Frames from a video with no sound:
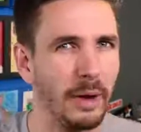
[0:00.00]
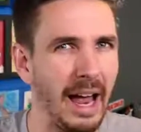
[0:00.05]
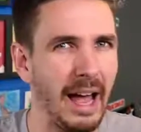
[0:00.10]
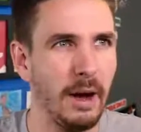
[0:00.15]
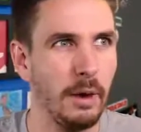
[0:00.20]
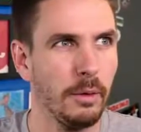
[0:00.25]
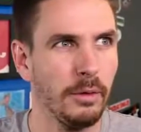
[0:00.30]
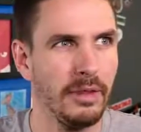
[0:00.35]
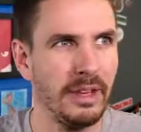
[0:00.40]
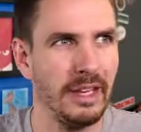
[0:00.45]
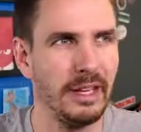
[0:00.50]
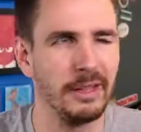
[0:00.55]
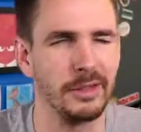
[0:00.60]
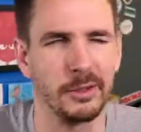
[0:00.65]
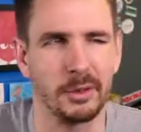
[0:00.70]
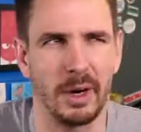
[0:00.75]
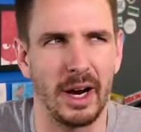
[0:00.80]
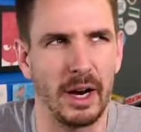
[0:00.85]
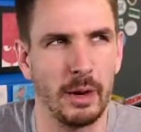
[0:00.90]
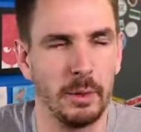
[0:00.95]
Or how
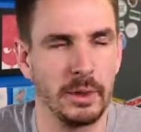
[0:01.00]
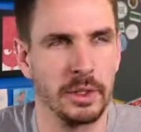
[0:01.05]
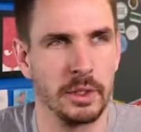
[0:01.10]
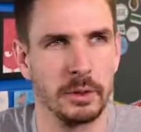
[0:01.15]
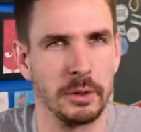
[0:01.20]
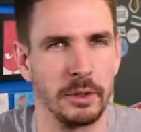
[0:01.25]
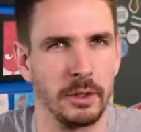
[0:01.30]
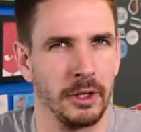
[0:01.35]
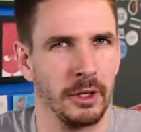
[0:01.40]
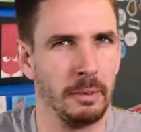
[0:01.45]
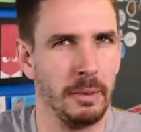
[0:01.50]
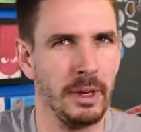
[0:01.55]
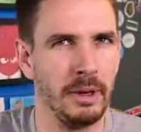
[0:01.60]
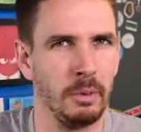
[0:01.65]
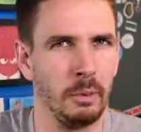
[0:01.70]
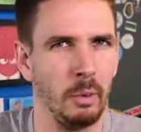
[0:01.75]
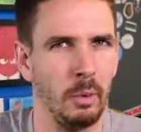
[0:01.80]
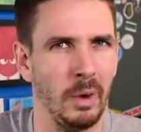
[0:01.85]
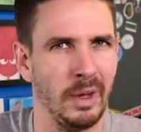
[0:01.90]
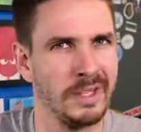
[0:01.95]
the Triwizard
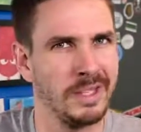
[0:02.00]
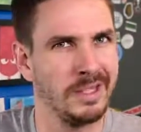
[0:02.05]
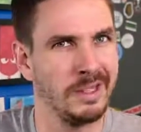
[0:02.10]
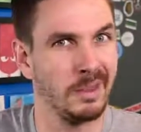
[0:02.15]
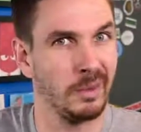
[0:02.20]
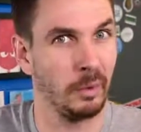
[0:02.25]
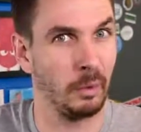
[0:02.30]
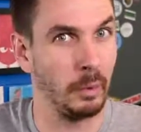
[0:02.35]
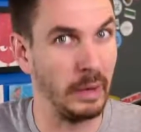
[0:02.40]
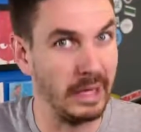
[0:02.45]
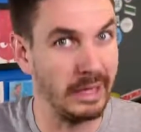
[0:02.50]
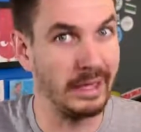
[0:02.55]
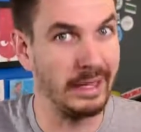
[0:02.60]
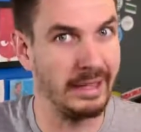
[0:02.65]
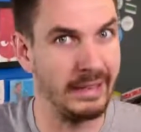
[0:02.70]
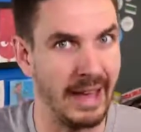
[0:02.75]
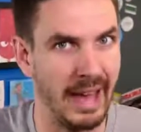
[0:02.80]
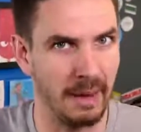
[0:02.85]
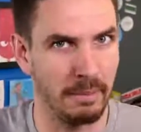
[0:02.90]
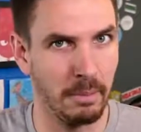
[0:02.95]
Tournament wasn't
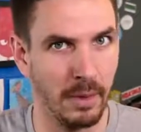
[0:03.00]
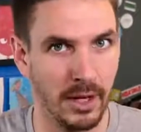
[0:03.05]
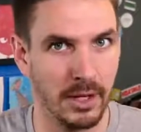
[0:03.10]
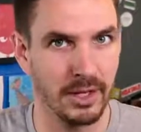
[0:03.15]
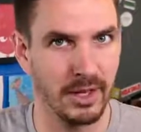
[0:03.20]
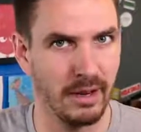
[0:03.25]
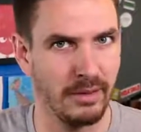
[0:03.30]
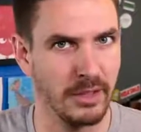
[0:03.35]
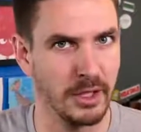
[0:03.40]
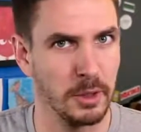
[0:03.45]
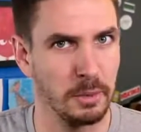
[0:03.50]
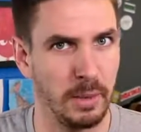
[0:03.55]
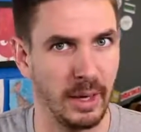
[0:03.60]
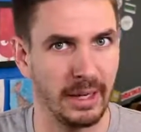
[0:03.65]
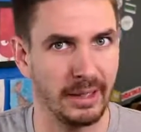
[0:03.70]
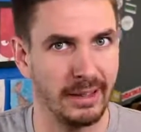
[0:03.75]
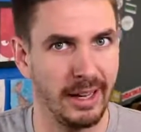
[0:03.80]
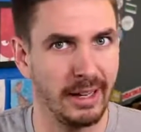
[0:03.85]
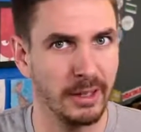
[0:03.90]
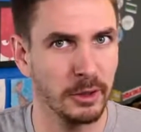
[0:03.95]
really that much of a
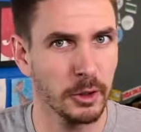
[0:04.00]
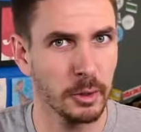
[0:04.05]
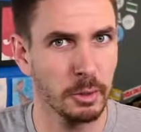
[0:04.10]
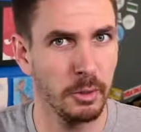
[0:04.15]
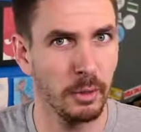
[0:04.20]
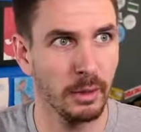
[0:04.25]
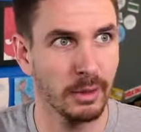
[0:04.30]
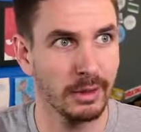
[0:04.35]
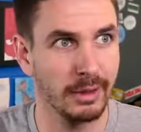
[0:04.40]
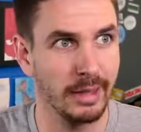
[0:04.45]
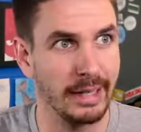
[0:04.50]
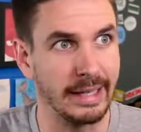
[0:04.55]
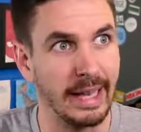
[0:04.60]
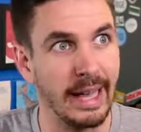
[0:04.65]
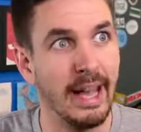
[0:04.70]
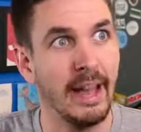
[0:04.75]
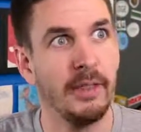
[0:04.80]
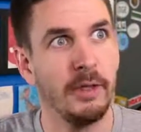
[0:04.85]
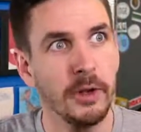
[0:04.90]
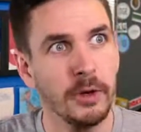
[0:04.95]
spectator sport?
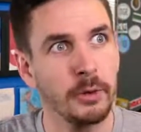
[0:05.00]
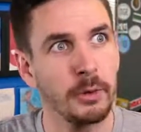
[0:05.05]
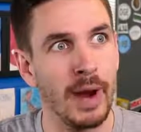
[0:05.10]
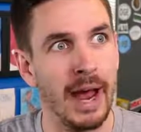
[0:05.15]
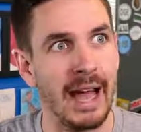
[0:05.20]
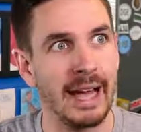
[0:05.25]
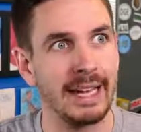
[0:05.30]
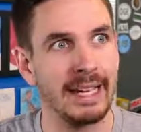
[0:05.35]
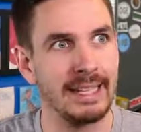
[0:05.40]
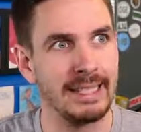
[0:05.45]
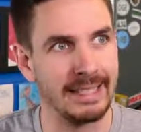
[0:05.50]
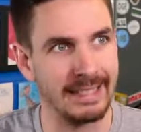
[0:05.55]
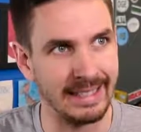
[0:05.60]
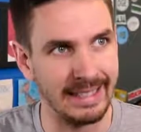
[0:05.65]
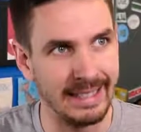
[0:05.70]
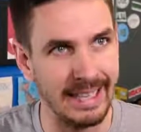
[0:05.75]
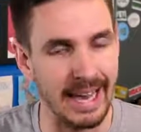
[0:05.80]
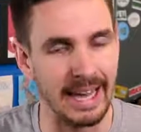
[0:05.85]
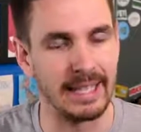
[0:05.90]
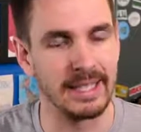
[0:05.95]
Like, the
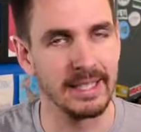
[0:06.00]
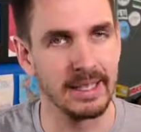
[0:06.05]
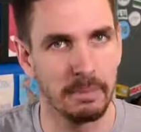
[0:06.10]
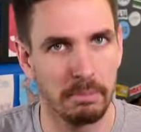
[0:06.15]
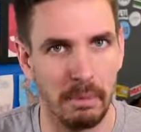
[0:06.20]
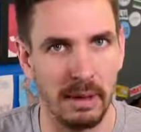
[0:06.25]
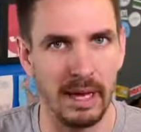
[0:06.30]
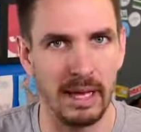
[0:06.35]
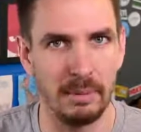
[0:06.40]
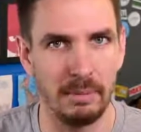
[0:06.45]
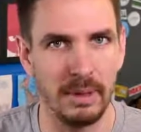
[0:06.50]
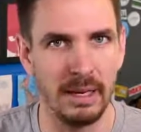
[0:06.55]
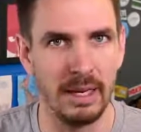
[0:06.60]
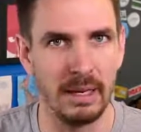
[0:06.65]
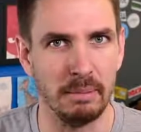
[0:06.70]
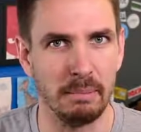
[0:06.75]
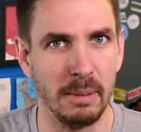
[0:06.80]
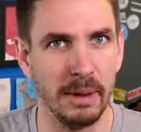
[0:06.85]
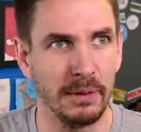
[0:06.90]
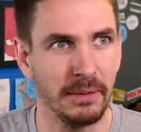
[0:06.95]
dragons, yes,
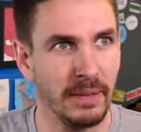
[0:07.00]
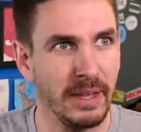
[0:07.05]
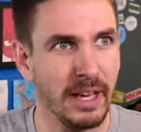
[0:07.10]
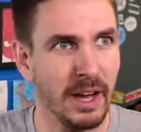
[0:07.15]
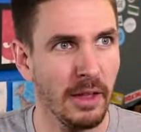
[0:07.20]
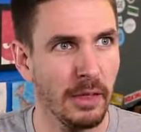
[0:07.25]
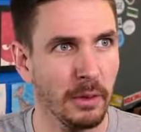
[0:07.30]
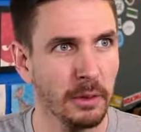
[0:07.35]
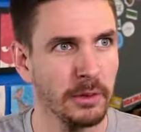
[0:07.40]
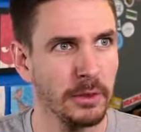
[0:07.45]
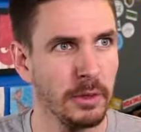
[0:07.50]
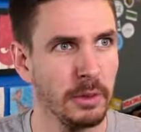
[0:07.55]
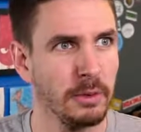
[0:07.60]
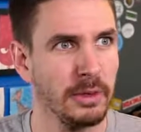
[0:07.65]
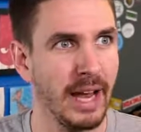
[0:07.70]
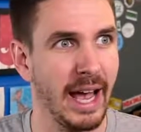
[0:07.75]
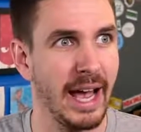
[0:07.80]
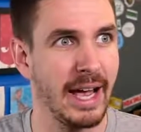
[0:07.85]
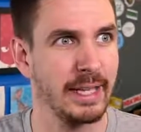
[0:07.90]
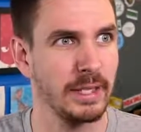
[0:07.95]
maybe, but the other two
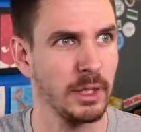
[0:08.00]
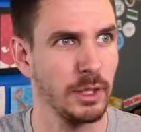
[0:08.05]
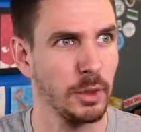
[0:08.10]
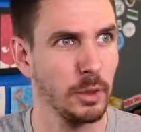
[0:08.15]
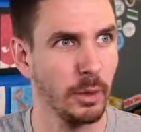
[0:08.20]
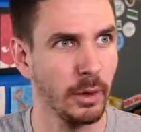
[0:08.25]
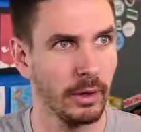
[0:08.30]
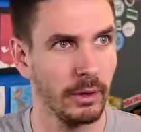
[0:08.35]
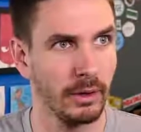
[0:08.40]
tasks